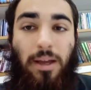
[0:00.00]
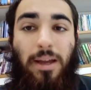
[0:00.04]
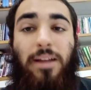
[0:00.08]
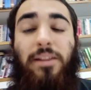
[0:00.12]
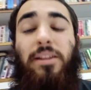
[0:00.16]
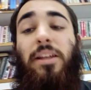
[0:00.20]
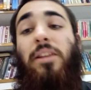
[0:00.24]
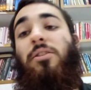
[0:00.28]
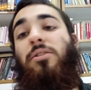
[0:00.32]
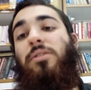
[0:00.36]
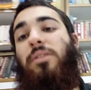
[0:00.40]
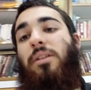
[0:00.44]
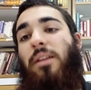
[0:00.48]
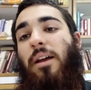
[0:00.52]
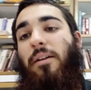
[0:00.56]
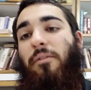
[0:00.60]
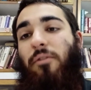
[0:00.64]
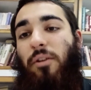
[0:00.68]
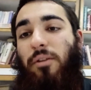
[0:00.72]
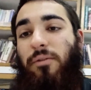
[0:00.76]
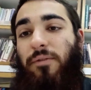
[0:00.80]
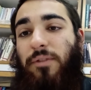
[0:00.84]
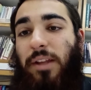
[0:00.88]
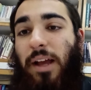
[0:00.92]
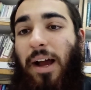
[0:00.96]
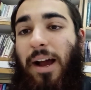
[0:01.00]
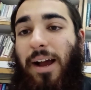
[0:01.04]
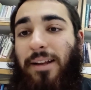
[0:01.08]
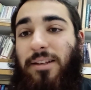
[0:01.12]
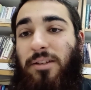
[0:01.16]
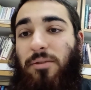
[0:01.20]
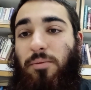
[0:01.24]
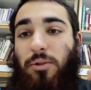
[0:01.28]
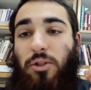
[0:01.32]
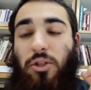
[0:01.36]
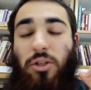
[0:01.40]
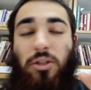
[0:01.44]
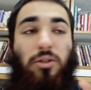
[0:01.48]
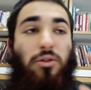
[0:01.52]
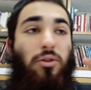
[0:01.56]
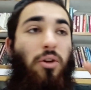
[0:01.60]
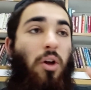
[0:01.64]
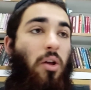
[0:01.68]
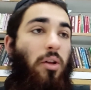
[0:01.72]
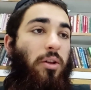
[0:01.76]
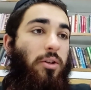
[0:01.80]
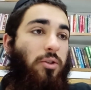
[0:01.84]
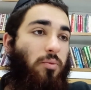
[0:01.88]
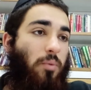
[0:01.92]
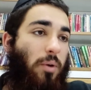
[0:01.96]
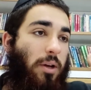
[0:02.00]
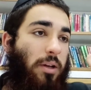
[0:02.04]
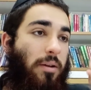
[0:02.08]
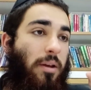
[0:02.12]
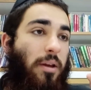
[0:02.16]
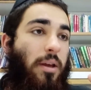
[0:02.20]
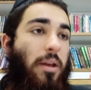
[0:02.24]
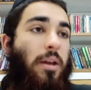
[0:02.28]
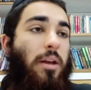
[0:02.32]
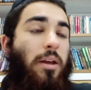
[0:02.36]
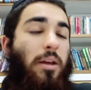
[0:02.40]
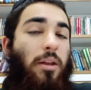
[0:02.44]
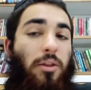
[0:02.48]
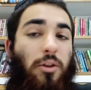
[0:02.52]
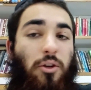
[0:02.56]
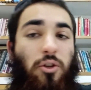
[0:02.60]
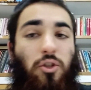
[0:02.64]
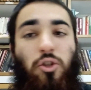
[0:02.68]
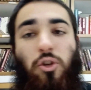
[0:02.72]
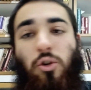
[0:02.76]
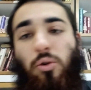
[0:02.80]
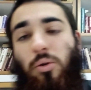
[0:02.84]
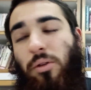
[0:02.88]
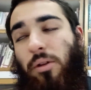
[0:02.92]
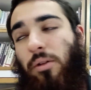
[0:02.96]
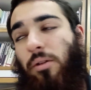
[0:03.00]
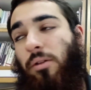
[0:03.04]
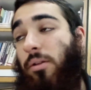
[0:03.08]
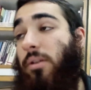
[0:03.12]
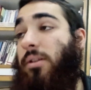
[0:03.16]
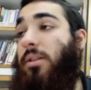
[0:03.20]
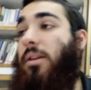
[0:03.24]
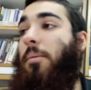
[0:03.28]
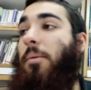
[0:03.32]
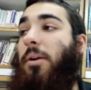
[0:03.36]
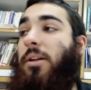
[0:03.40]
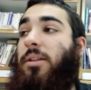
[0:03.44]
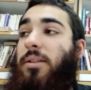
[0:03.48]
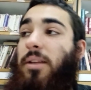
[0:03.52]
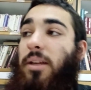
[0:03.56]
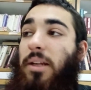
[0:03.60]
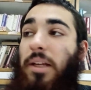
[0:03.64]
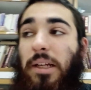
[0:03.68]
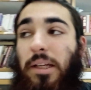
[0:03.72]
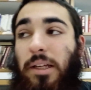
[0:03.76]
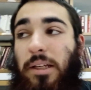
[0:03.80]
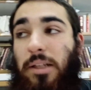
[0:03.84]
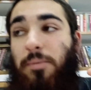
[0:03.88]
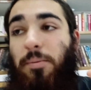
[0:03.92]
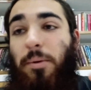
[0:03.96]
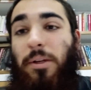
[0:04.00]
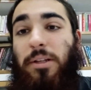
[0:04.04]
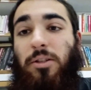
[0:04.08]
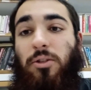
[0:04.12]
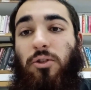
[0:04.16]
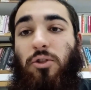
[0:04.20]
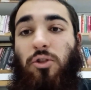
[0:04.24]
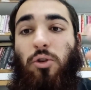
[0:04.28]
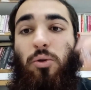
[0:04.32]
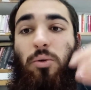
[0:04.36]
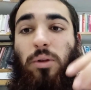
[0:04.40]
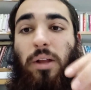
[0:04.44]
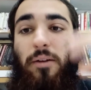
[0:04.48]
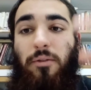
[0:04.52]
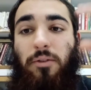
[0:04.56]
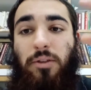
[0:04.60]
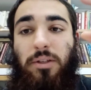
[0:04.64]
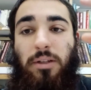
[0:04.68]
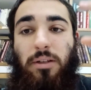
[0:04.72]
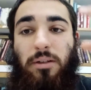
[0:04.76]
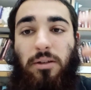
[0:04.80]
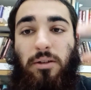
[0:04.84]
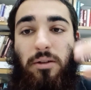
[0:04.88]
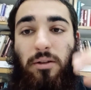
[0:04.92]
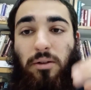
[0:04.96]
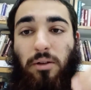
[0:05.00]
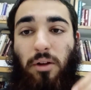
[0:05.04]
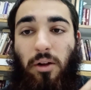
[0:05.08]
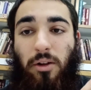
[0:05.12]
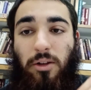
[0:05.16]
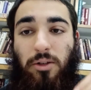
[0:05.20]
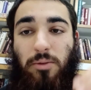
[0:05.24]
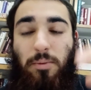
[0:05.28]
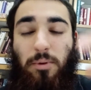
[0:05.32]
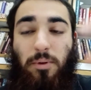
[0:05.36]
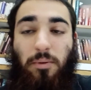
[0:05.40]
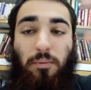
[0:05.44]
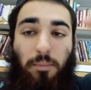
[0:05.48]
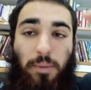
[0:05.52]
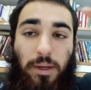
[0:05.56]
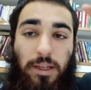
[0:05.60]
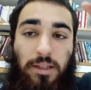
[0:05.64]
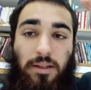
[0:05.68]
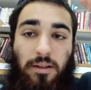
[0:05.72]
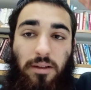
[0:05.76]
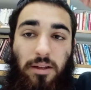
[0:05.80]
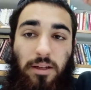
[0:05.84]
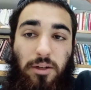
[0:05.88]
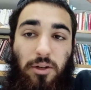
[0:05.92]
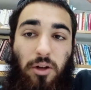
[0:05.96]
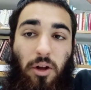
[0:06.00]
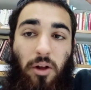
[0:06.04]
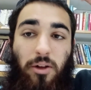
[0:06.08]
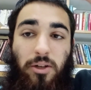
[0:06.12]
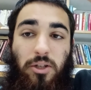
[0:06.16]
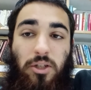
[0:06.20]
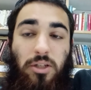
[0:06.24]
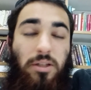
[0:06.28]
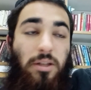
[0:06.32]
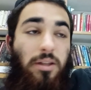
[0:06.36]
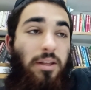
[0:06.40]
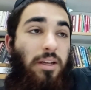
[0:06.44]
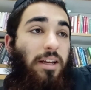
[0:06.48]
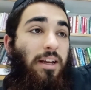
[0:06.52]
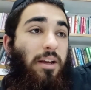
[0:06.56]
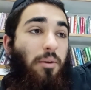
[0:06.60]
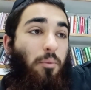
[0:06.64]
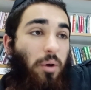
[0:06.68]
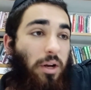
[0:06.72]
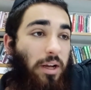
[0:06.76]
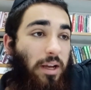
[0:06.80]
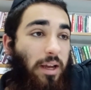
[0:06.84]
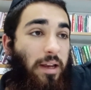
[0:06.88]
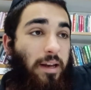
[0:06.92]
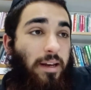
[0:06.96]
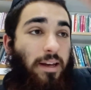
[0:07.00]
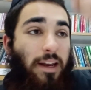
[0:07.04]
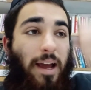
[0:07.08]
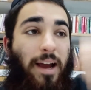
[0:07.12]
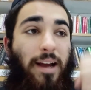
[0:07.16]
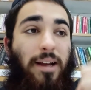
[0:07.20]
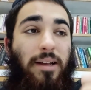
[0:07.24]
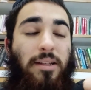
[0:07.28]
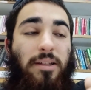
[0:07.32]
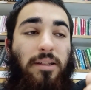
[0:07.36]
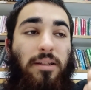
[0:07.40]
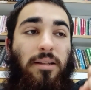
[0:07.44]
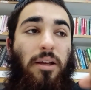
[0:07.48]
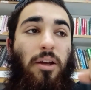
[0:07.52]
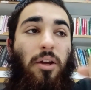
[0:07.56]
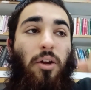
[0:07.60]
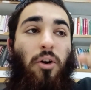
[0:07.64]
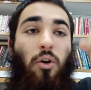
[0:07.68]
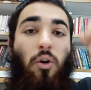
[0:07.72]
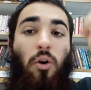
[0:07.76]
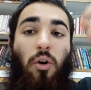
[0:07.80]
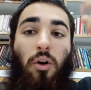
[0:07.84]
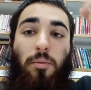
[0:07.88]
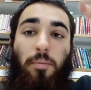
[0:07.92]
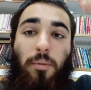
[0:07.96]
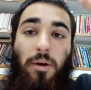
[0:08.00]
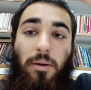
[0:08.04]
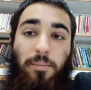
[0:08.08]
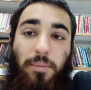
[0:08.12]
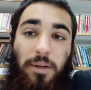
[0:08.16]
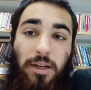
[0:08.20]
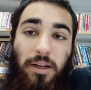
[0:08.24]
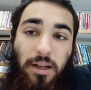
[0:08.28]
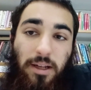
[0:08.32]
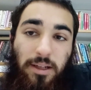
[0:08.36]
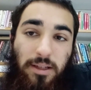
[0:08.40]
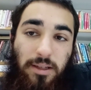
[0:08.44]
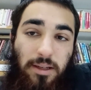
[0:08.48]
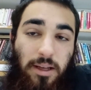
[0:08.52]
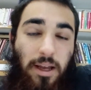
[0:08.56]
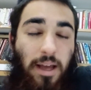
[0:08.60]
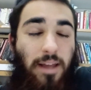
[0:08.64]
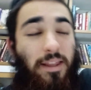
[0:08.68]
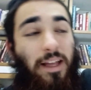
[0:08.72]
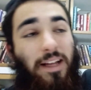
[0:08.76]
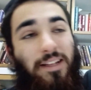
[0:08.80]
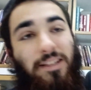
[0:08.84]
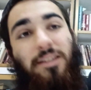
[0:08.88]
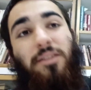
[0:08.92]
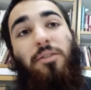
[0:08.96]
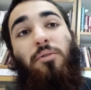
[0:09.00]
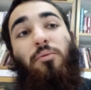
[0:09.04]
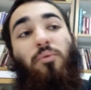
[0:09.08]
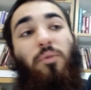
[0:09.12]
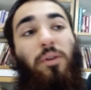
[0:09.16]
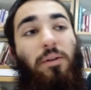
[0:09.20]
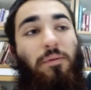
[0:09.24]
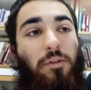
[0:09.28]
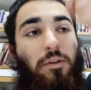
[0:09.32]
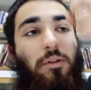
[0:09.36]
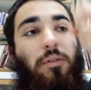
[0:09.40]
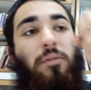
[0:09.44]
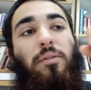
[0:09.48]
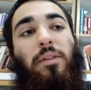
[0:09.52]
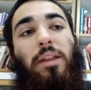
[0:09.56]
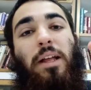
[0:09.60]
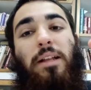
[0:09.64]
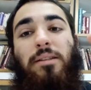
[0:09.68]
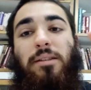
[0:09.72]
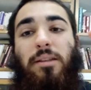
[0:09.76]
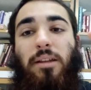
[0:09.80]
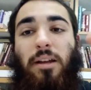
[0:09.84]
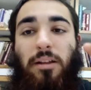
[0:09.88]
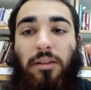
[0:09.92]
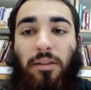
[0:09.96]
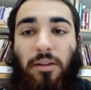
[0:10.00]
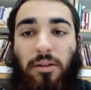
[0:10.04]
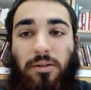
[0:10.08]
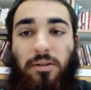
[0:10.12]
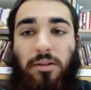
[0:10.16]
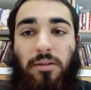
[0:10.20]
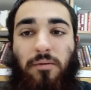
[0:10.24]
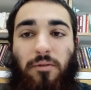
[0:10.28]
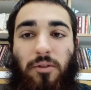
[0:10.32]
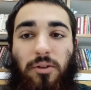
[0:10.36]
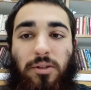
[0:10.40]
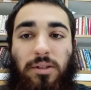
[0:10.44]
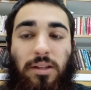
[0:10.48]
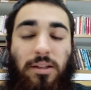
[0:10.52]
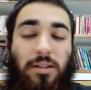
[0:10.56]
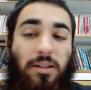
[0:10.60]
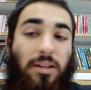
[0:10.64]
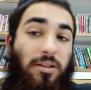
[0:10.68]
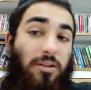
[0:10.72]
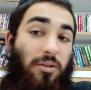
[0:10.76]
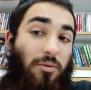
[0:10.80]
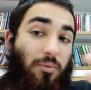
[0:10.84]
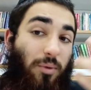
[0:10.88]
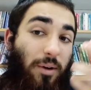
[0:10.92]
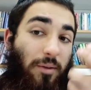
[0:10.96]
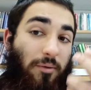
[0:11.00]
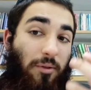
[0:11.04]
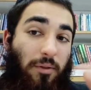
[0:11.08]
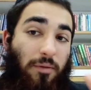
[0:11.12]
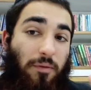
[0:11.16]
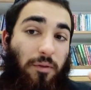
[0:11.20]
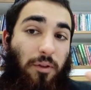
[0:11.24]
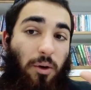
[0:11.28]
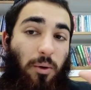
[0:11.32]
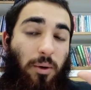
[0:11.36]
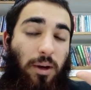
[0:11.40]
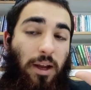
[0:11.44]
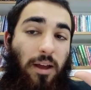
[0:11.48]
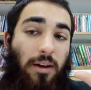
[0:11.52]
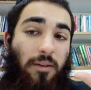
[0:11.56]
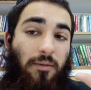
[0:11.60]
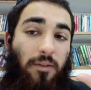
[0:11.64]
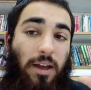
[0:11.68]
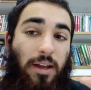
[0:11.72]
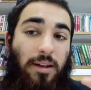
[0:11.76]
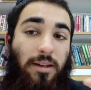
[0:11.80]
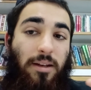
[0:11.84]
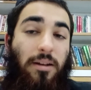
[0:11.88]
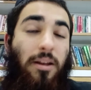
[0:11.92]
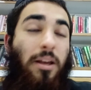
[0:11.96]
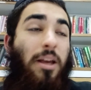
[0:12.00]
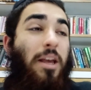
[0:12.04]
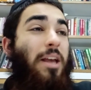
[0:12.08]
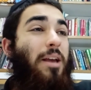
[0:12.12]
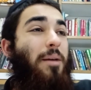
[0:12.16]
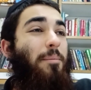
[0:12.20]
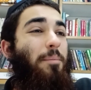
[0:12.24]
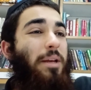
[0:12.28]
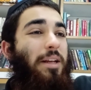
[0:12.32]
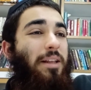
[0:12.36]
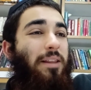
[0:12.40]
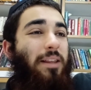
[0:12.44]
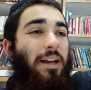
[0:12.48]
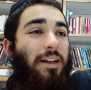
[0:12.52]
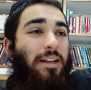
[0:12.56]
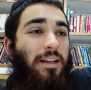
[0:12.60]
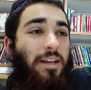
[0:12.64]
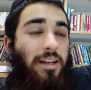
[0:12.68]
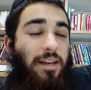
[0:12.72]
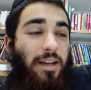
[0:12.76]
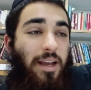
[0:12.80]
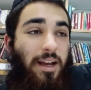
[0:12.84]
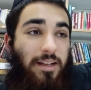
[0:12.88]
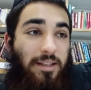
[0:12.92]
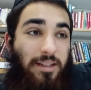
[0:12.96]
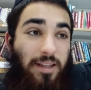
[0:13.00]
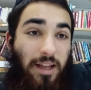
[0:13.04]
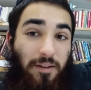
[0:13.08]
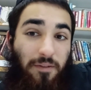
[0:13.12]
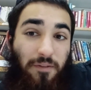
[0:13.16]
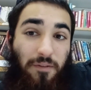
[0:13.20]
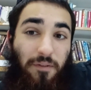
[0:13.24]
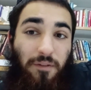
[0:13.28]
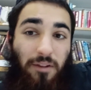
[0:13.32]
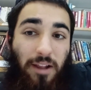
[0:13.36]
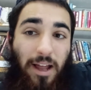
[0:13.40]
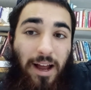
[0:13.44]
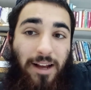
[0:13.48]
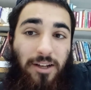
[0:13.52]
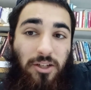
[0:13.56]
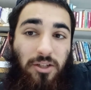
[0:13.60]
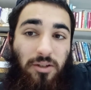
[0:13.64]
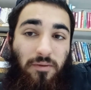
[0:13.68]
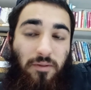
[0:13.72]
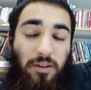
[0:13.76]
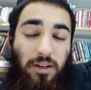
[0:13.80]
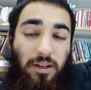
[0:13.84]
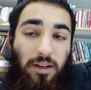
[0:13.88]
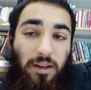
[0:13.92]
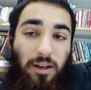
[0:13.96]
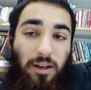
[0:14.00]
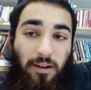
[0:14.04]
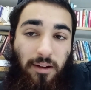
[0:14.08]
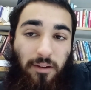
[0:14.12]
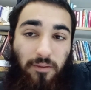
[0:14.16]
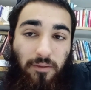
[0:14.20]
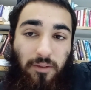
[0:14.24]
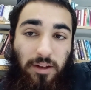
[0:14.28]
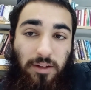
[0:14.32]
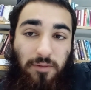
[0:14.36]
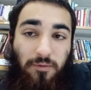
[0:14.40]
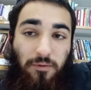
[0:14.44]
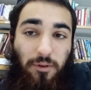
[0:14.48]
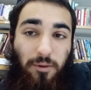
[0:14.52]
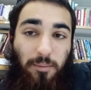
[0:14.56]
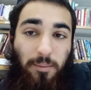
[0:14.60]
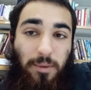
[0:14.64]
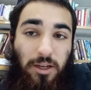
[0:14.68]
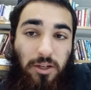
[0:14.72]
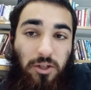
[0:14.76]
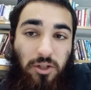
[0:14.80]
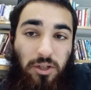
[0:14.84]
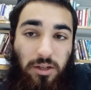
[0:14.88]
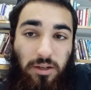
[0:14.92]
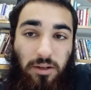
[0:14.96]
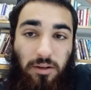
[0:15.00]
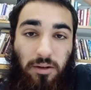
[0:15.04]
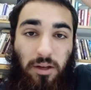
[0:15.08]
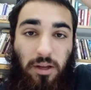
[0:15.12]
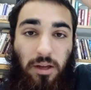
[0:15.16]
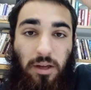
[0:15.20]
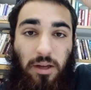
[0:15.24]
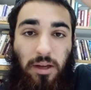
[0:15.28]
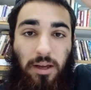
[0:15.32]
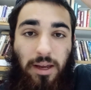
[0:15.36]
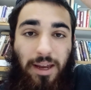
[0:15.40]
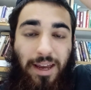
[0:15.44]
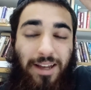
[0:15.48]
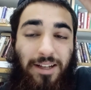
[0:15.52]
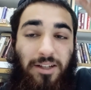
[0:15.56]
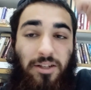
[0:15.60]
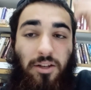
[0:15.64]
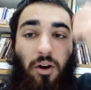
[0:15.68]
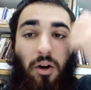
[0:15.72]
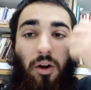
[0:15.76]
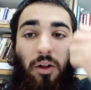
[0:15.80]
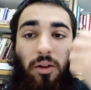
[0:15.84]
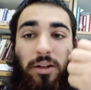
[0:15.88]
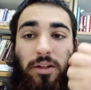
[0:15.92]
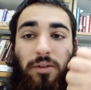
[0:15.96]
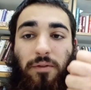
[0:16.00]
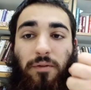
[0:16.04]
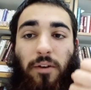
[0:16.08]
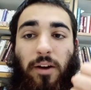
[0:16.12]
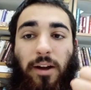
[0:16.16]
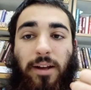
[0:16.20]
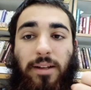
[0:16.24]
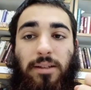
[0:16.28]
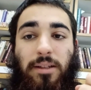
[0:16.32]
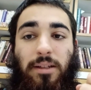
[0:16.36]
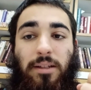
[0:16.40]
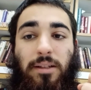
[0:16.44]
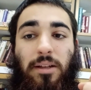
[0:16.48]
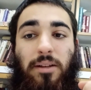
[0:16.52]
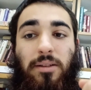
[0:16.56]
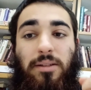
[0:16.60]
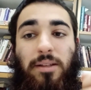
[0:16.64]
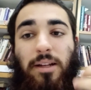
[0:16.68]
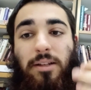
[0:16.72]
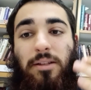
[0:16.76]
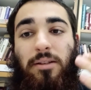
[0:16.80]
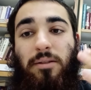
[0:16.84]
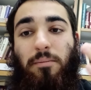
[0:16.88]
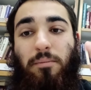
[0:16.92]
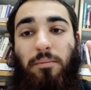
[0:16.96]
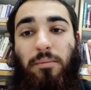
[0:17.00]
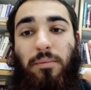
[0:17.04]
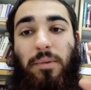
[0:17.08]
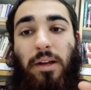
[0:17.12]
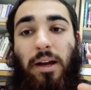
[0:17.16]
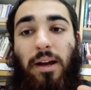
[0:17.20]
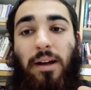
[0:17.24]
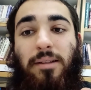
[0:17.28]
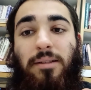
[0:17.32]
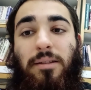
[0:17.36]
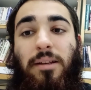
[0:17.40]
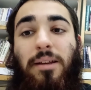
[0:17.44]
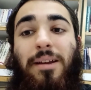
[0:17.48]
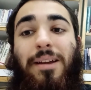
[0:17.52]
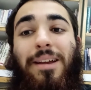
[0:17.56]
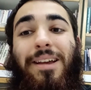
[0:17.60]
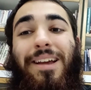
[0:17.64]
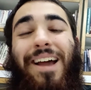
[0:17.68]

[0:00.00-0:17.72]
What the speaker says: Then there's a level of Das, which is knowledge. When there's two, the Tzemach Tzedek explains there's two levels to knowledge, but basically knowledge is what connects Chokhmah and Bina. And that's the river. That's like there's a verse that says a river flowing out of Eden, meaning that connects that flash of information into all its fine details. That's Das.